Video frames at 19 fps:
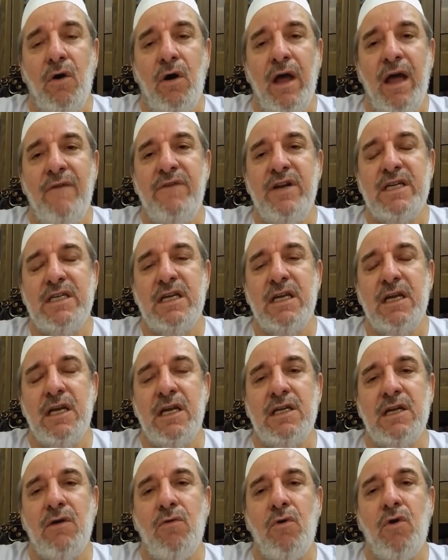everything
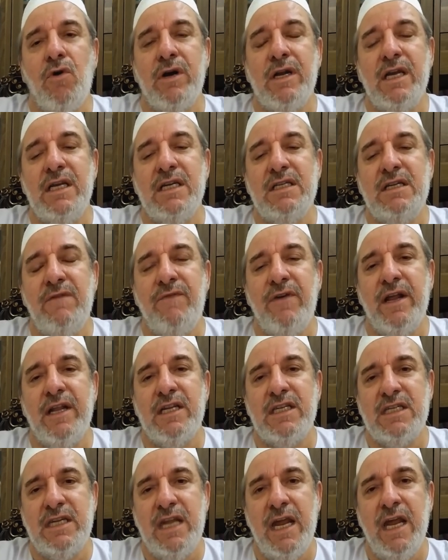in the world is
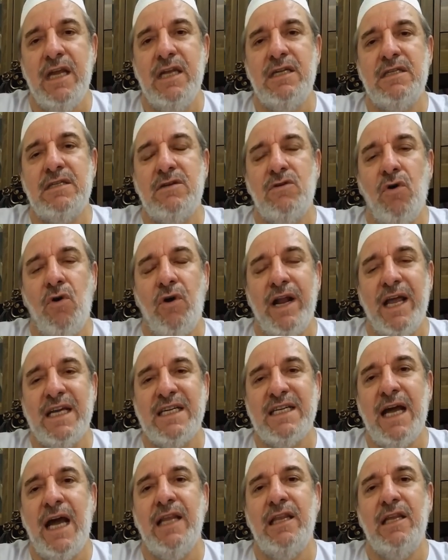different states or
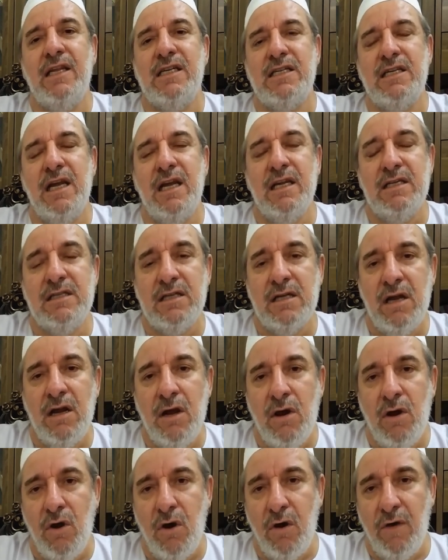excited states
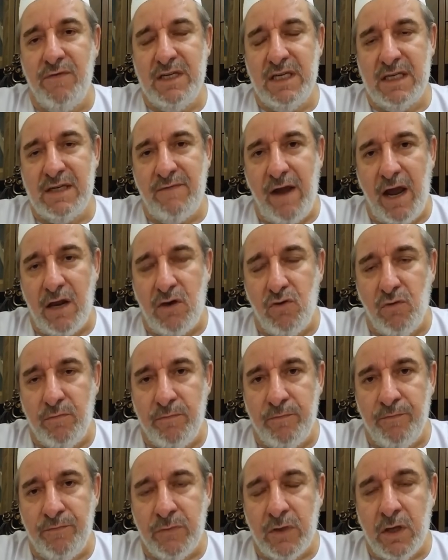of this
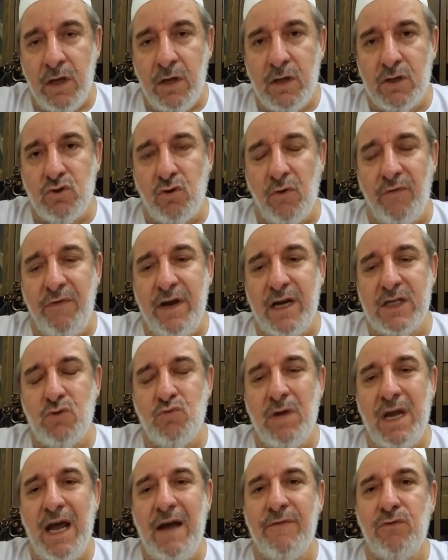vacuum. So first
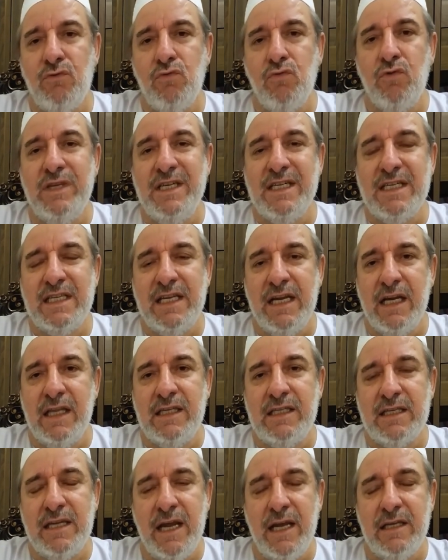we have two distinct
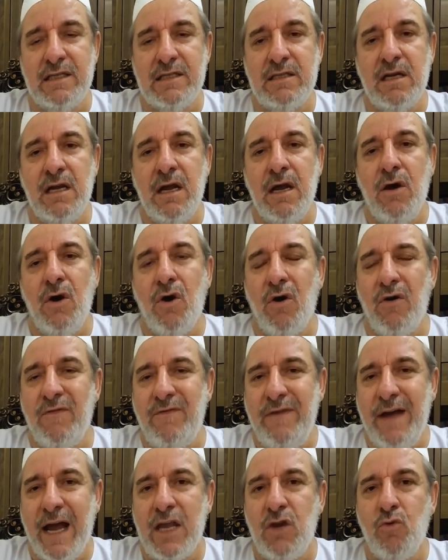states
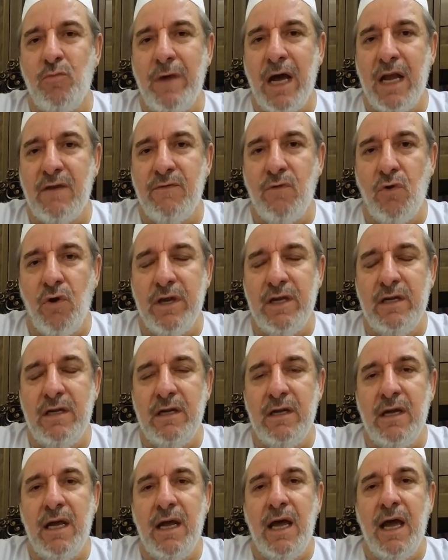of vacuum and void,
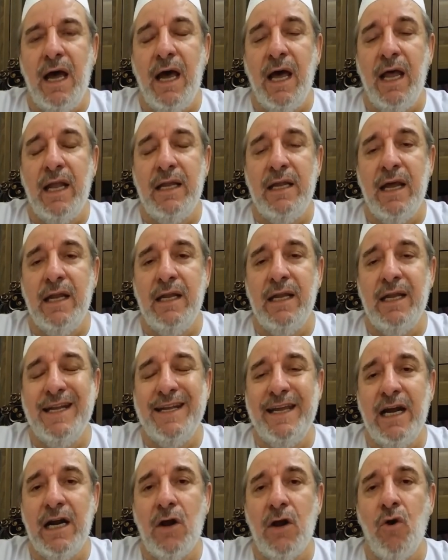and then
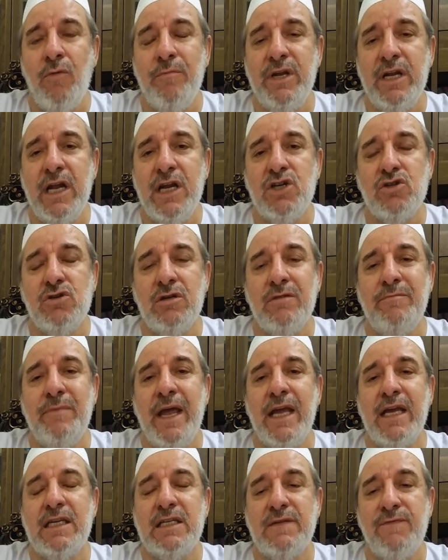their combination
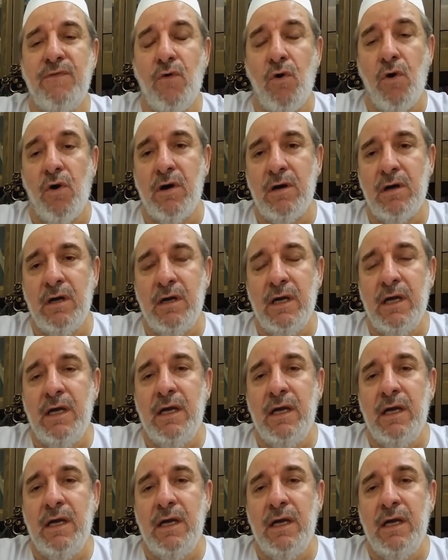makes four